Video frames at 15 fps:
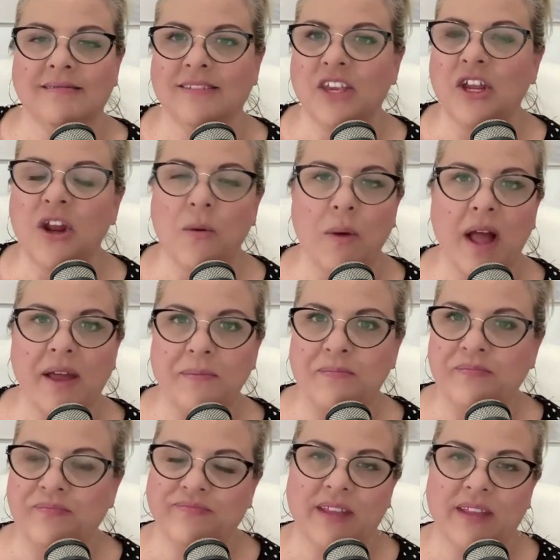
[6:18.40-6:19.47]
you know what?
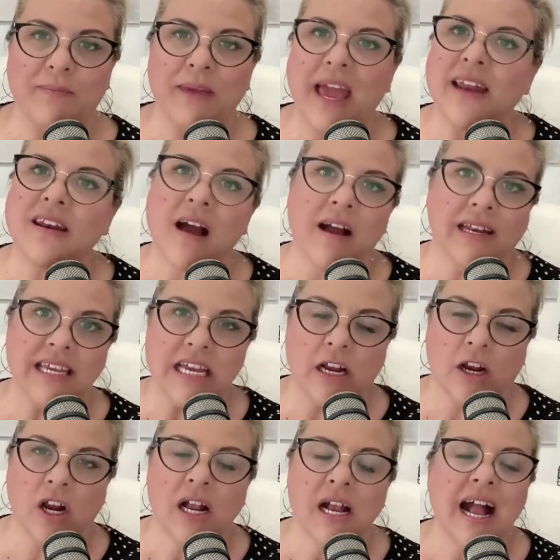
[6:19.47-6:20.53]
I'm getting on
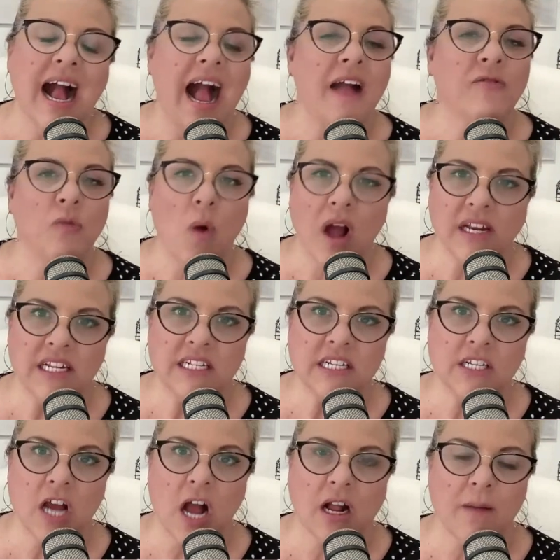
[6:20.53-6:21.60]
here. I've wanted to
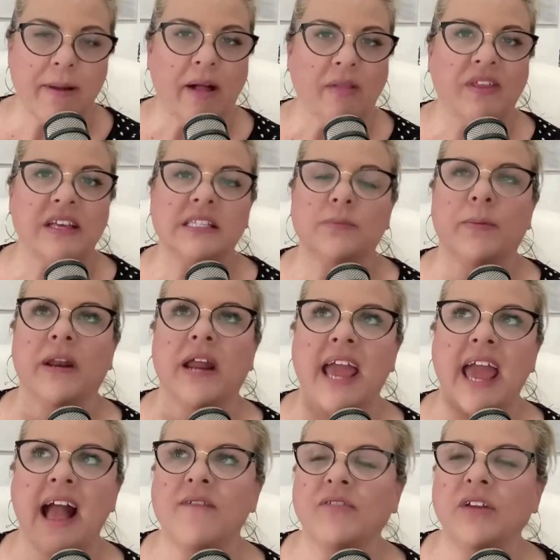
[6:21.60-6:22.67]
talk about this, but I
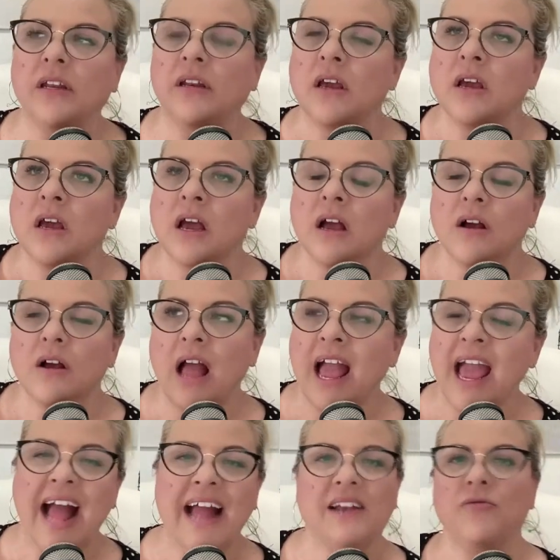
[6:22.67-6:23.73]

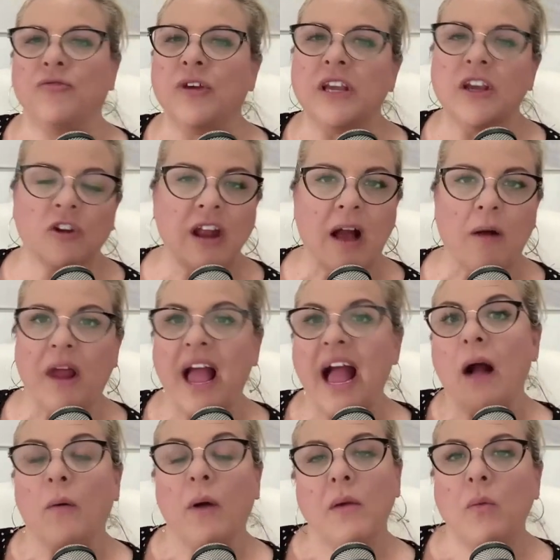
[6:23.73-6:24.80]
hadn't figured out
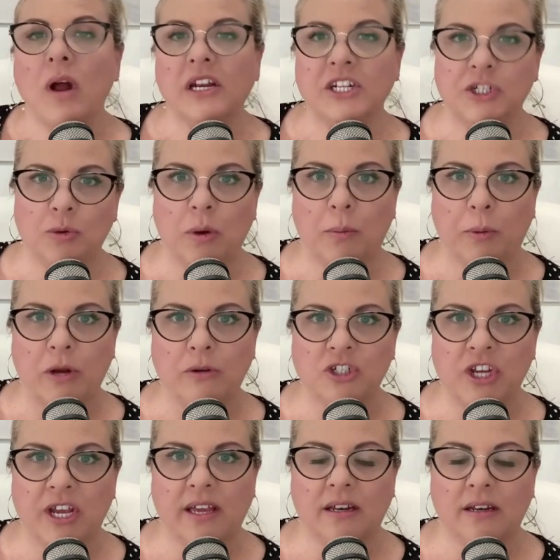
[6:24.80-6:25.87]
how I wanted to approach
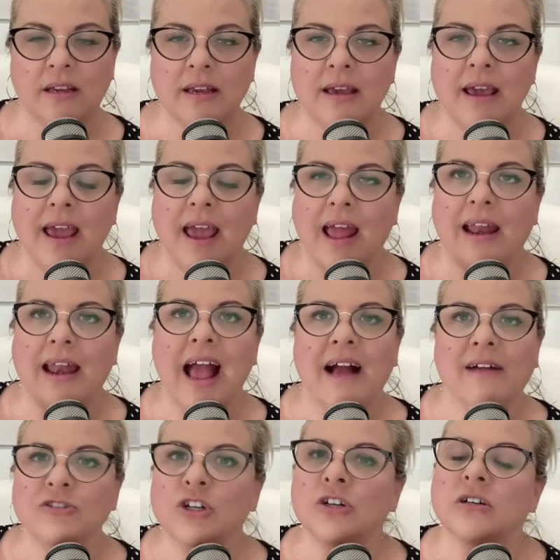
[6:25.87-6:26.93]
it. And
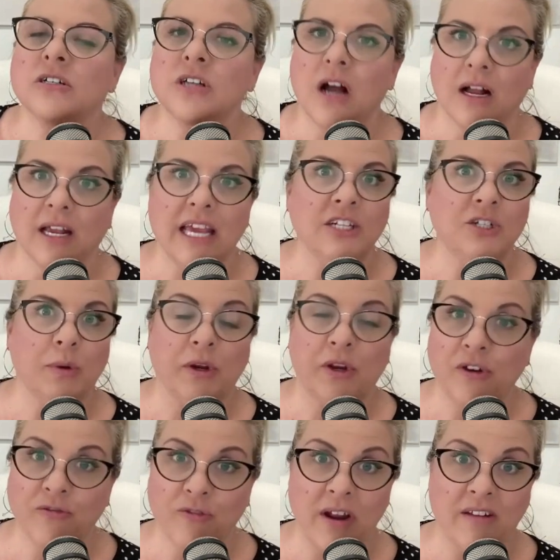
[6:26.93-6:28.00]
after talking to a
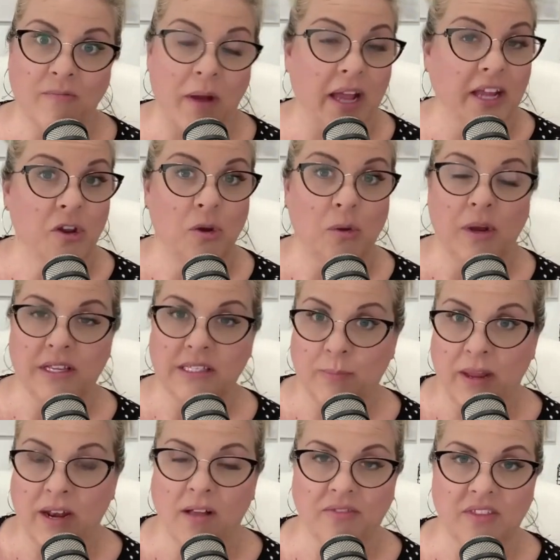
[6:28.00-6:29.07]
good friend of mine who has
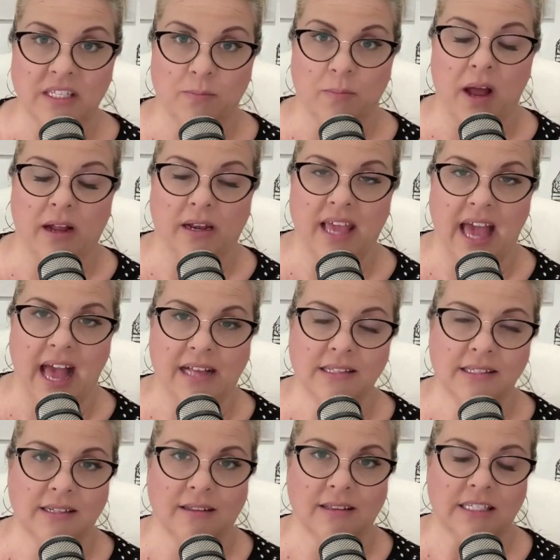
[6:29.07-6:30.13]
been on this
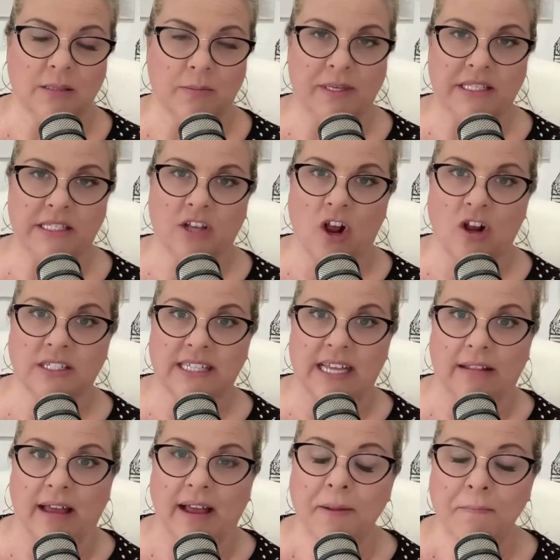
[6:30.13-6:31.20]
podcast, Elizabeth
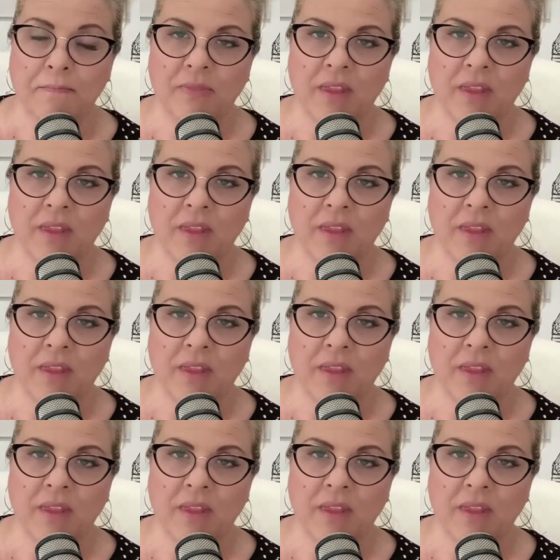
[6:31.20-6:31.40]
Scarcella,